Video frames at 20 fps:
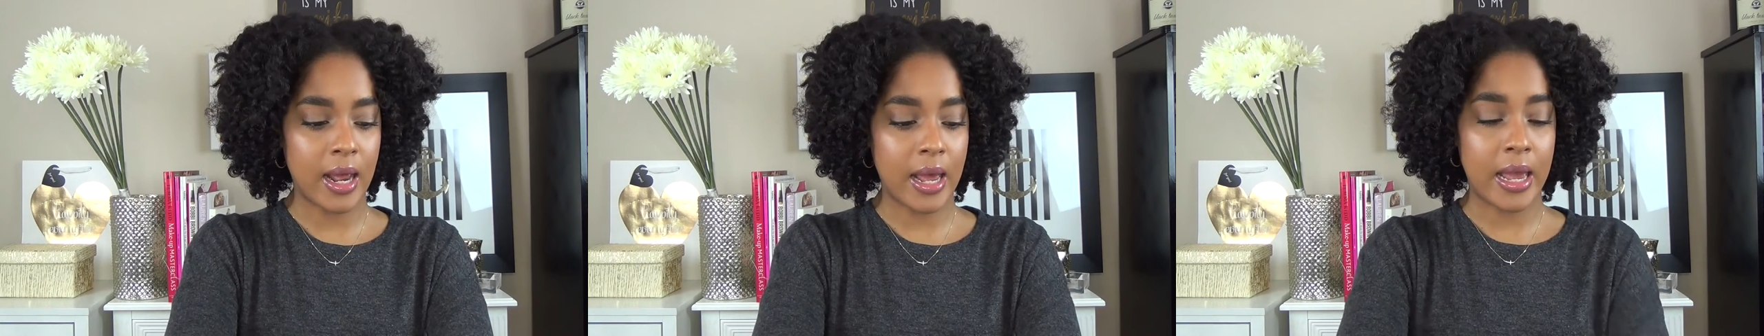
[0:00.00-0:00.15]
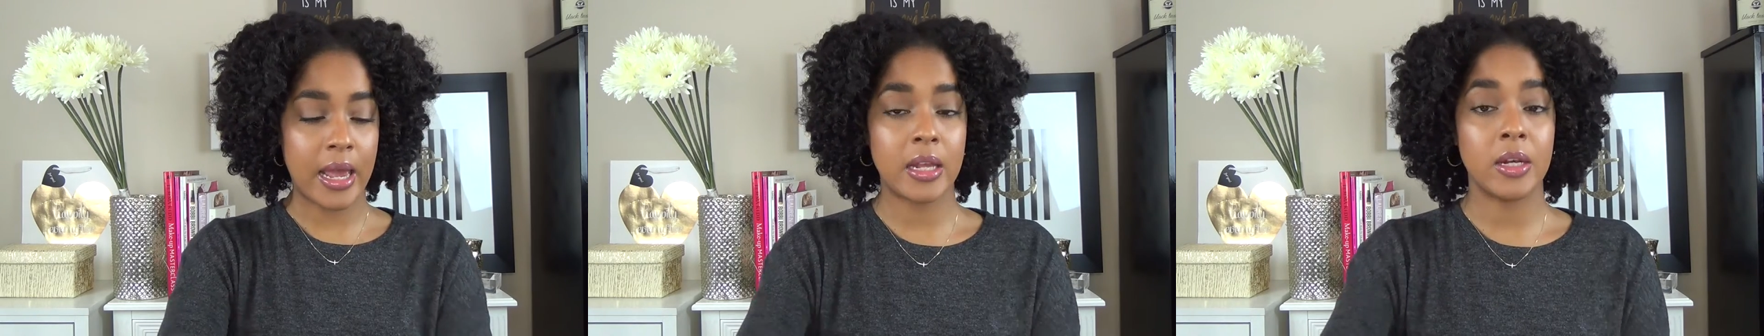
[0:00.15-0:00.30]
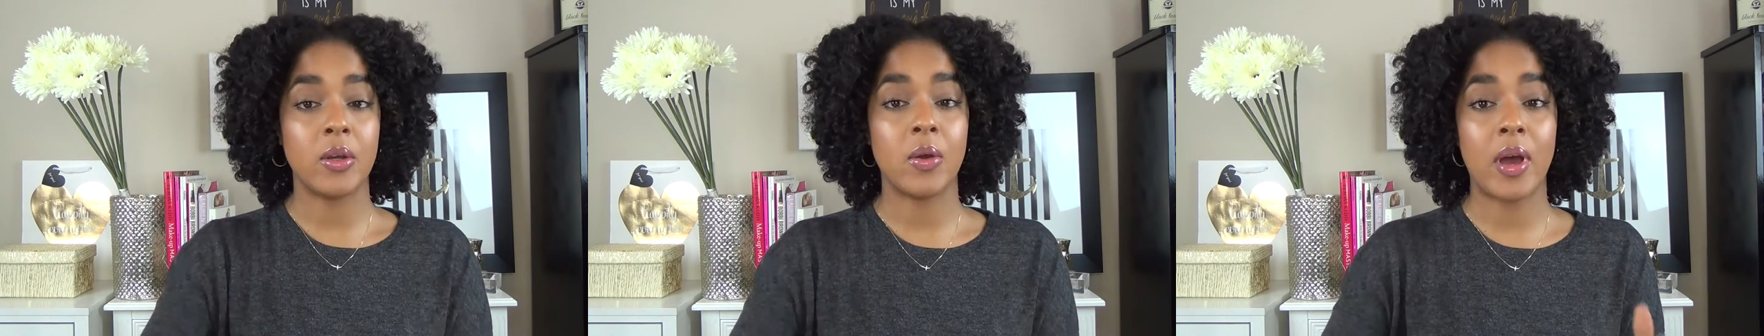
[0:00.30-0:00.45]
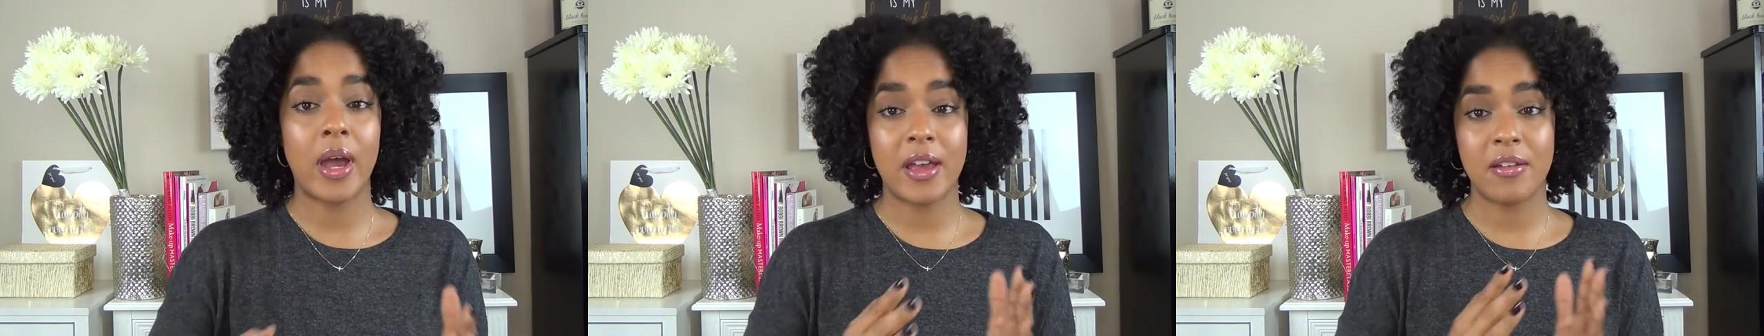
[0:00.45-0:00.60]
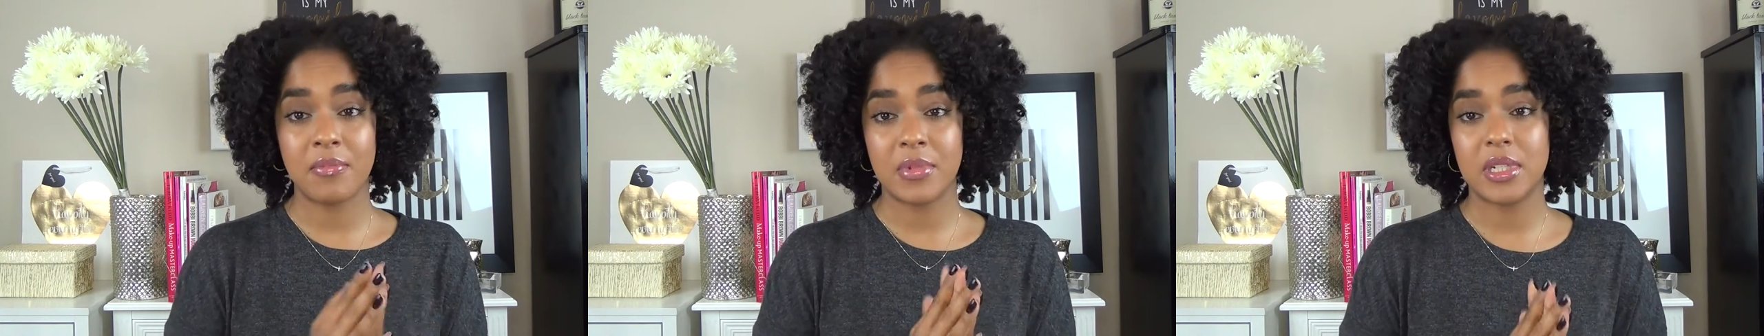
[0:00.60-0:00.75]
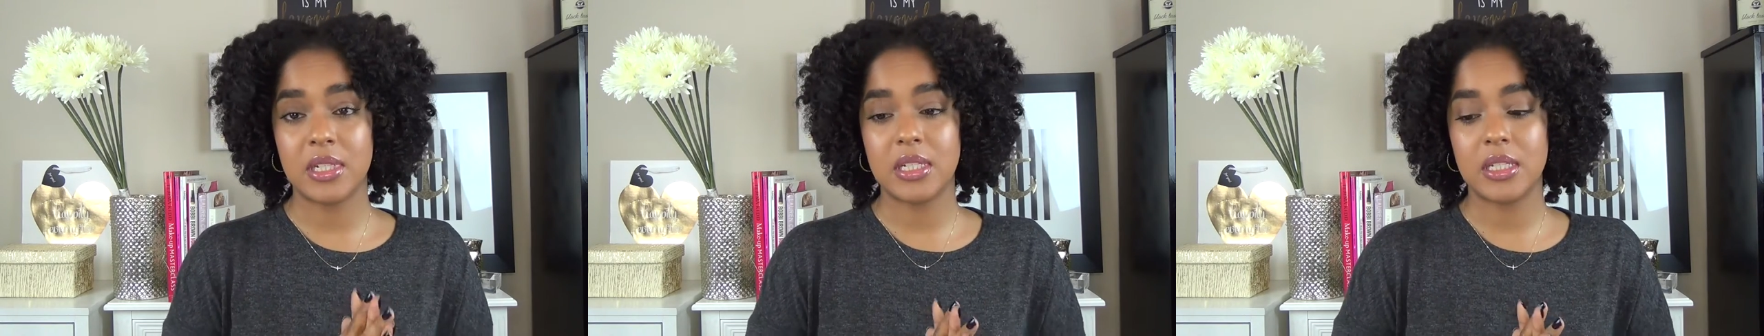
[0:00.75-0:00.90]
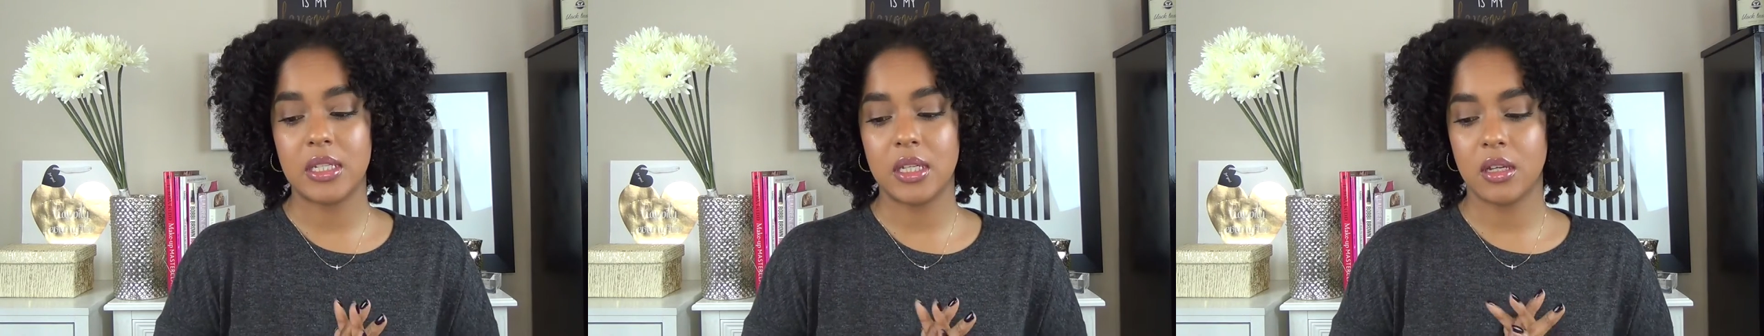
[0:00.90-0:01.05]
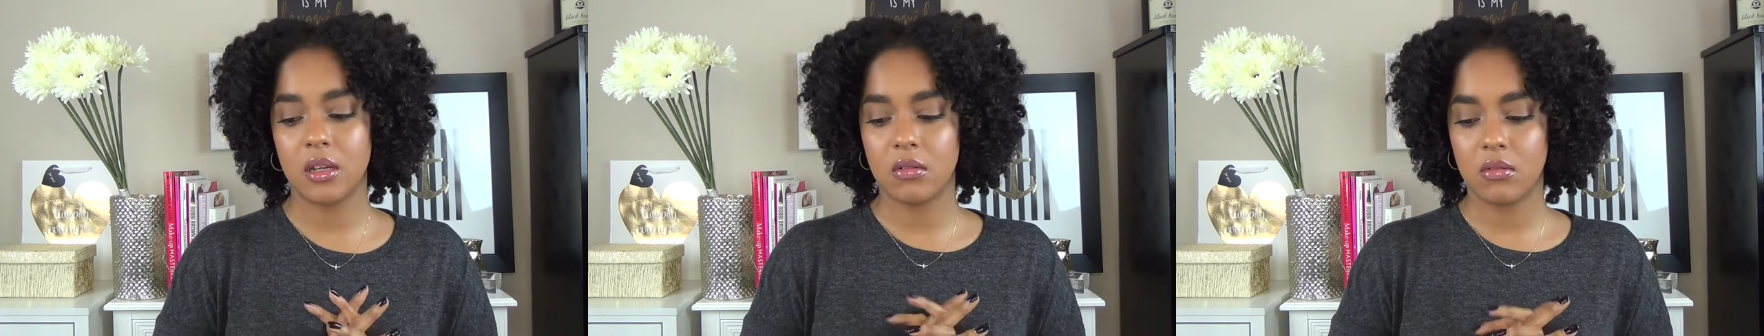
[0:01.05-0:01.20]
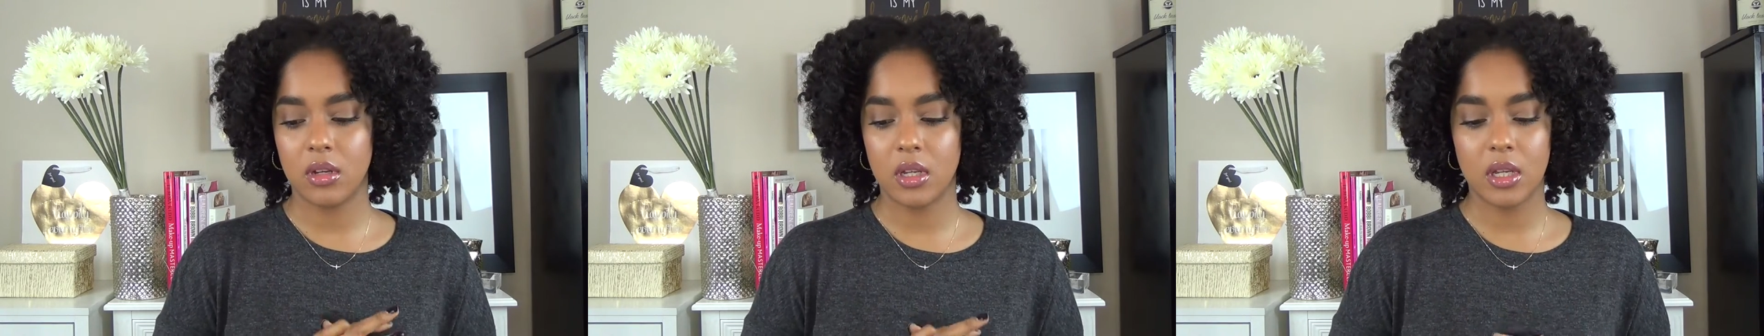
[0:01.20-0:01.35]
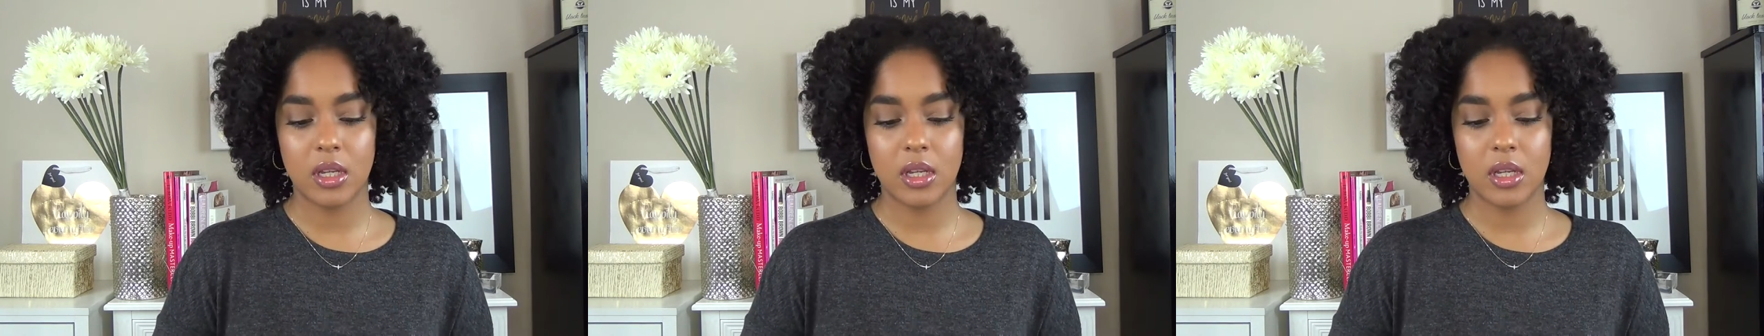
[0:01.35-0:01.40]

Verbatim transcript: I know I've been seeing